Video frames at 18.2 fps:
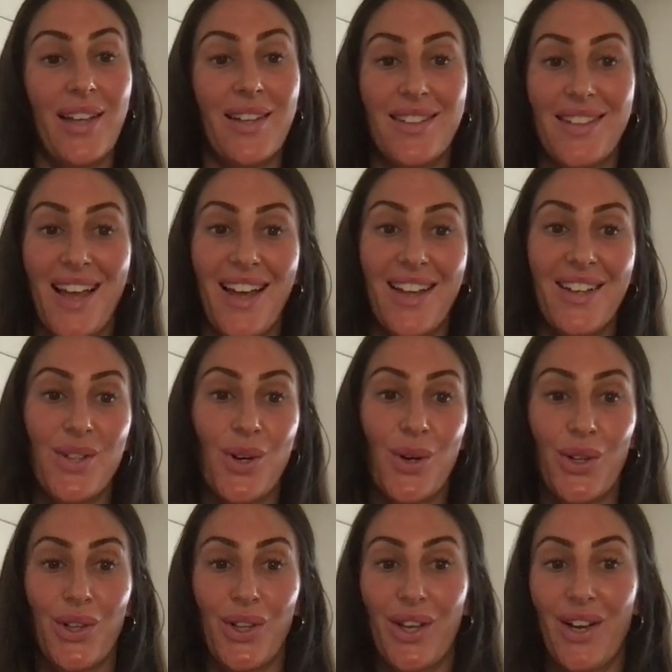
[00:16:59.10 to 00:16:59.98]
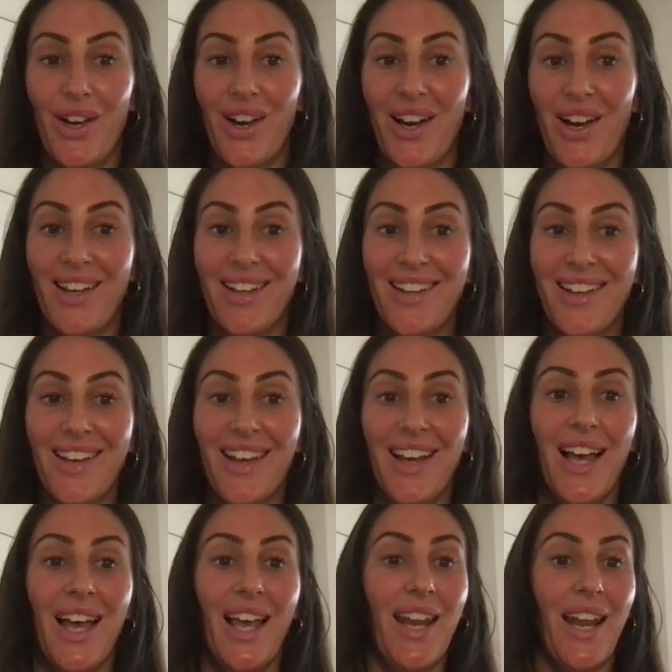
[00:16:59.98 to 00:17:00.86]
I totally agree.
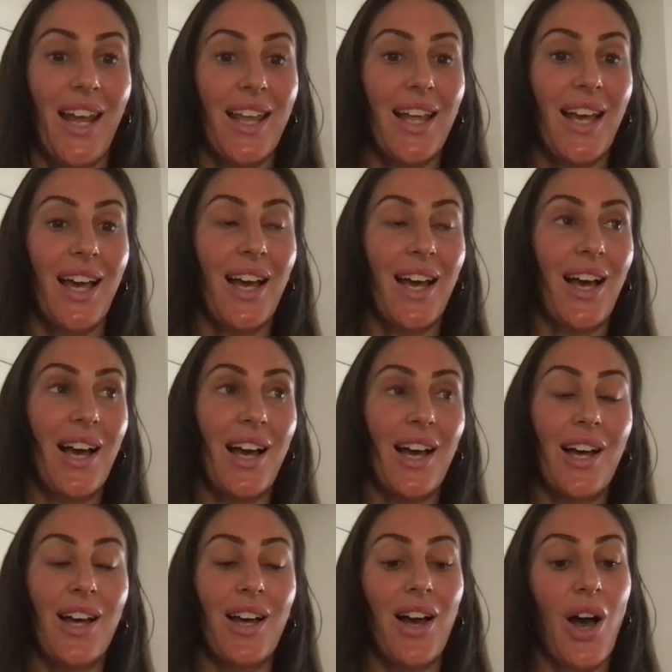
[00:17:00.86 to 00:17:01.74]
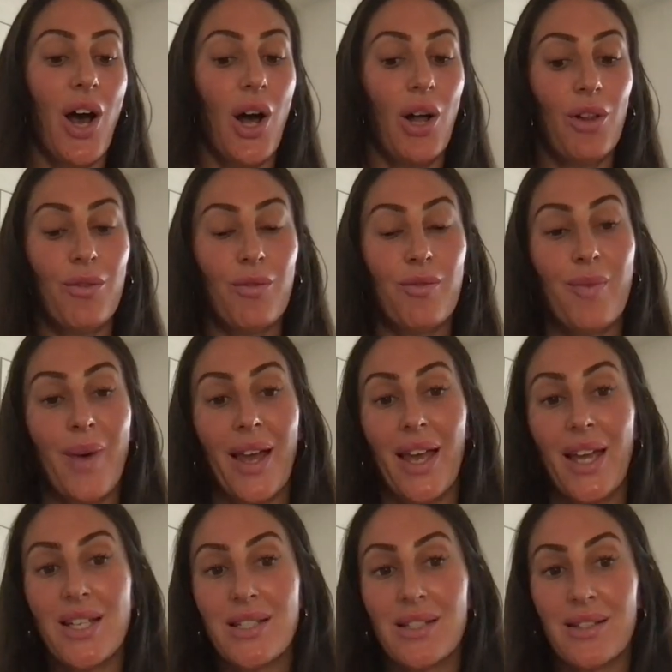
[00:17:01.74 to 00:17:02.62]
And all of my
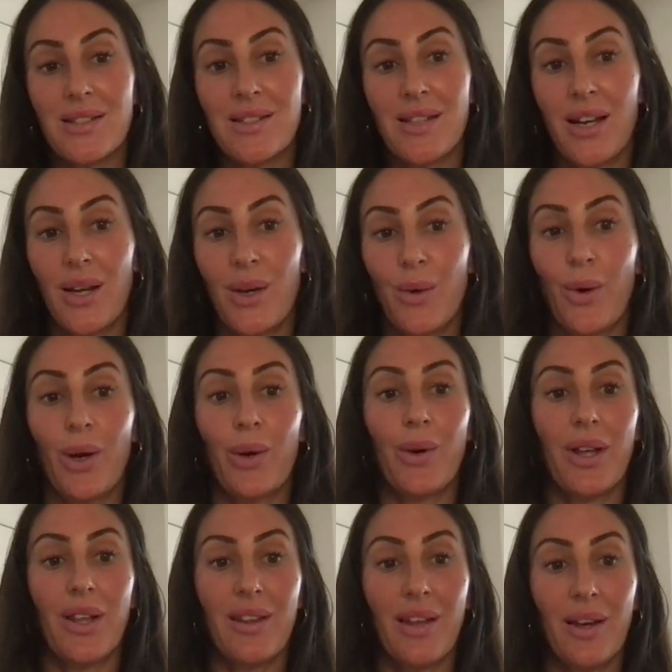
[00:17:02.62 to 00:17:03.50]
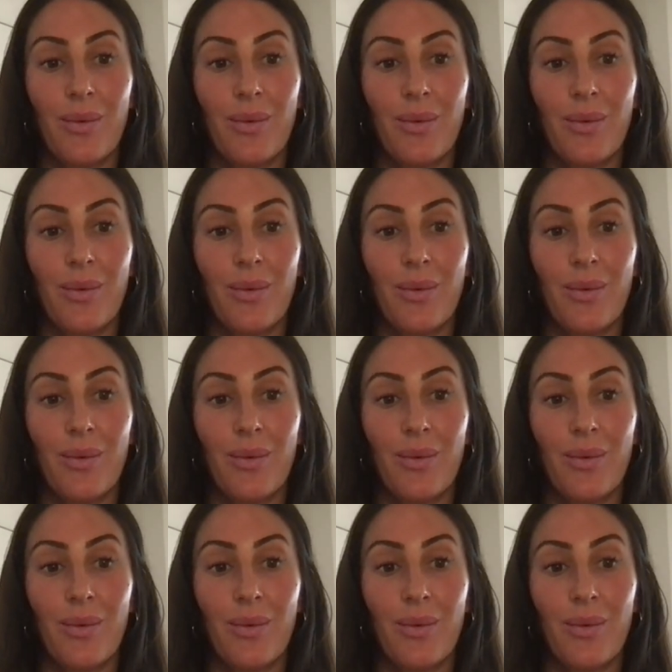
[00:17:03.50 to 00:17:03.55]
agents that I work with,